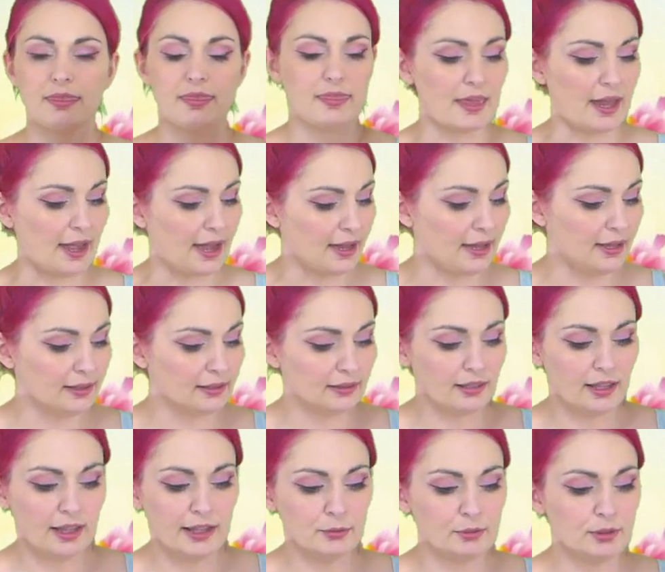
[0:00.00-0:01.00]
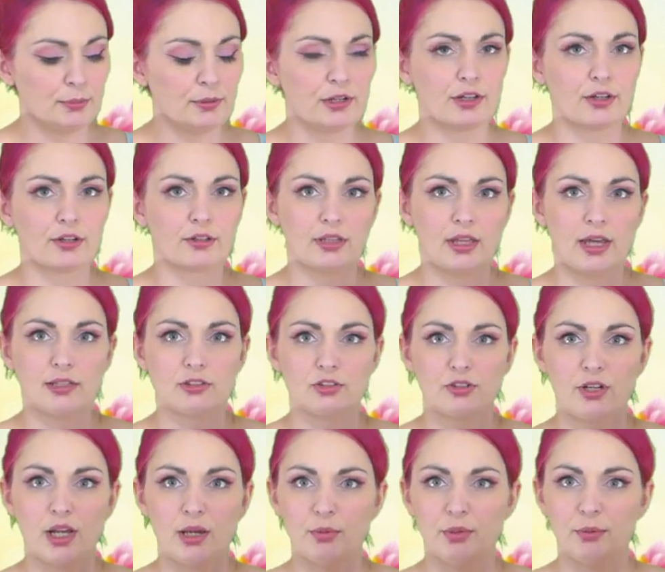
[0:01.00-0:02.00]
that line we put, that
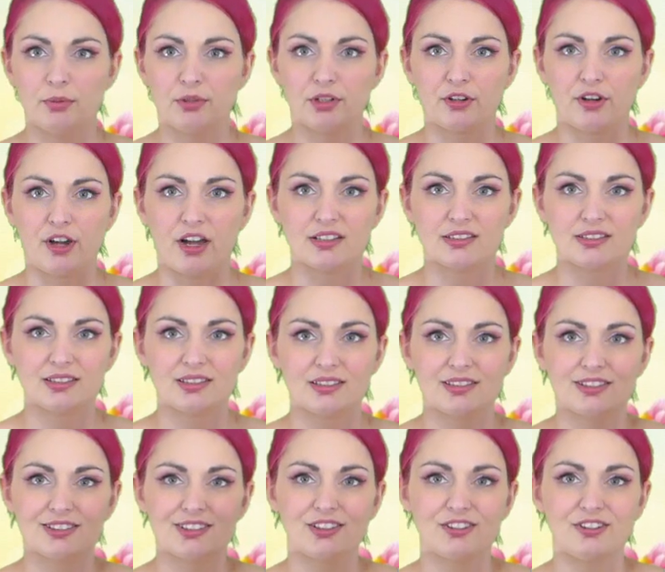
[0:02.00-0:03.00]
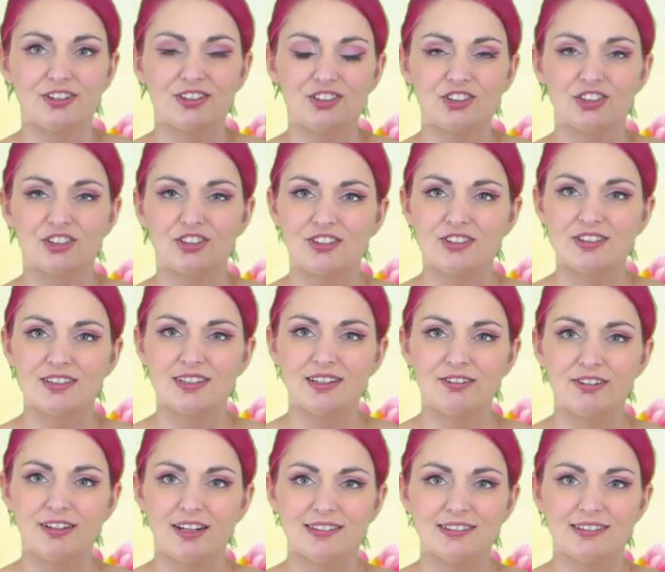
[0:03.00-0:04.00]
scrap we put across. So then she'll just
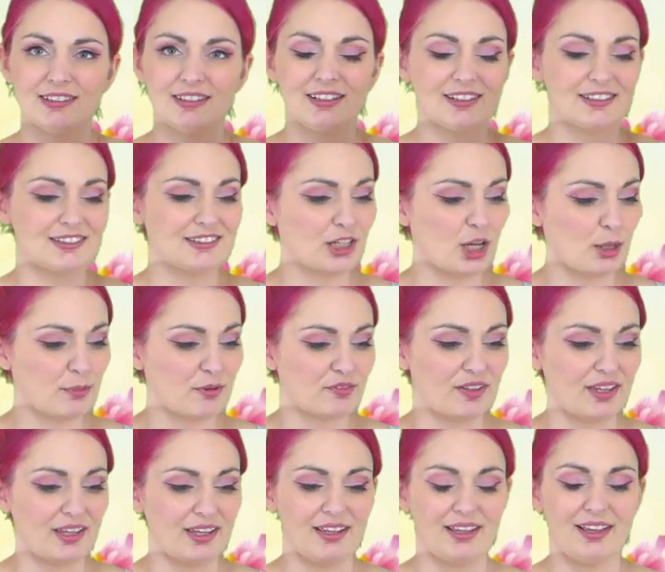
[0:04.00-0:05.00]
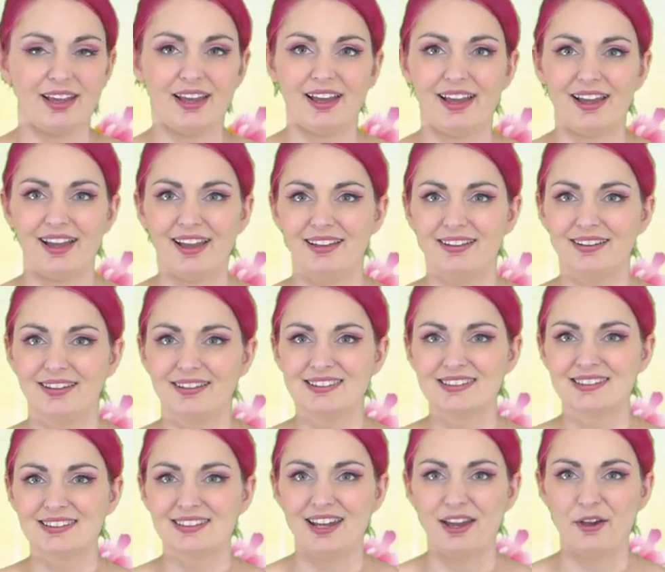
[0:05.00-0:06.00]
sit nicely on top of it
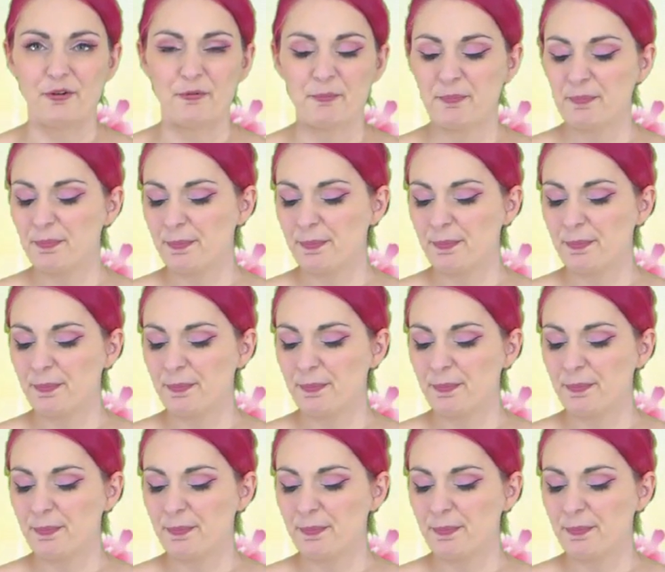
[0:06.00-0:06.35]
and sit out.